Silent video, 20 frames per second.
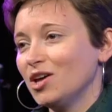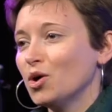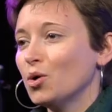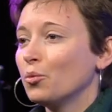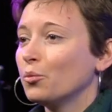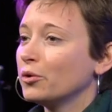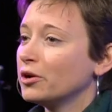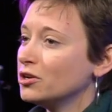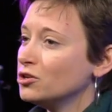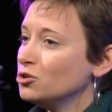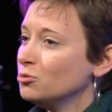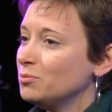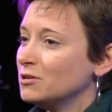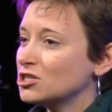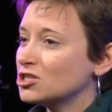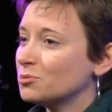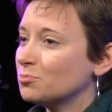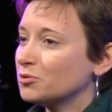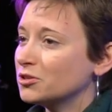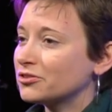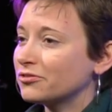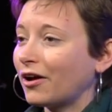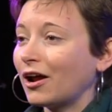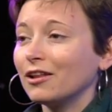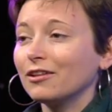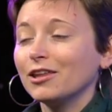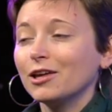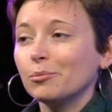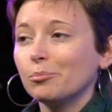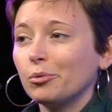When a new bishop was
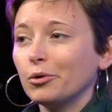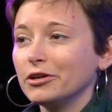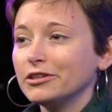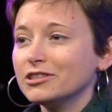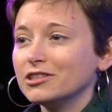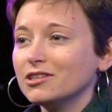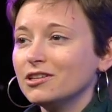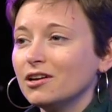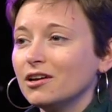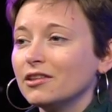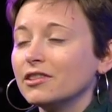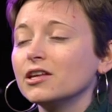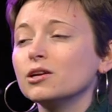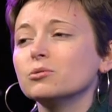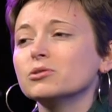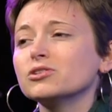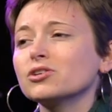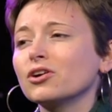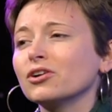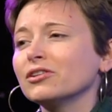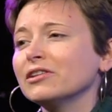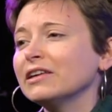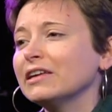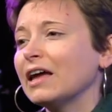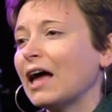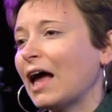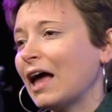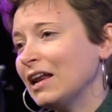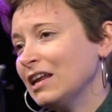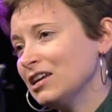finally appointed, there was hardly
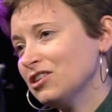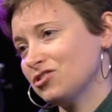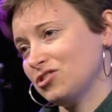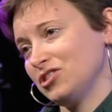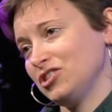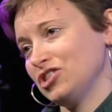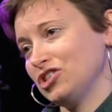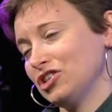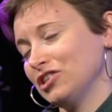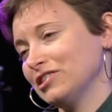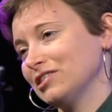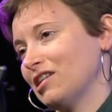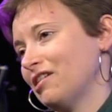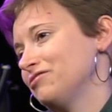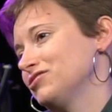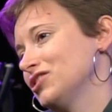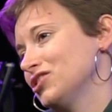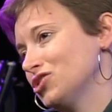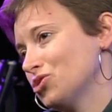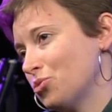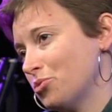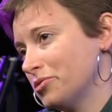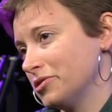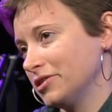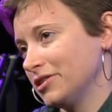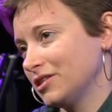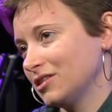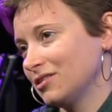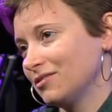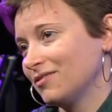any Christians left in
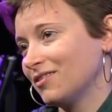Tours.